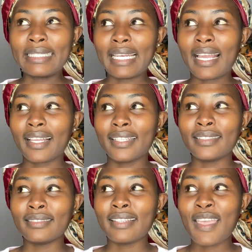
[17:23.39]
like
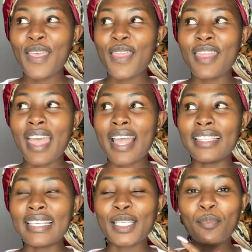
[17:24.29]

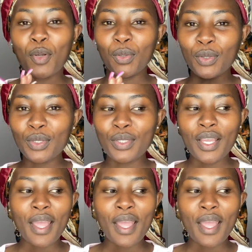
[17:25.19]
that exposed.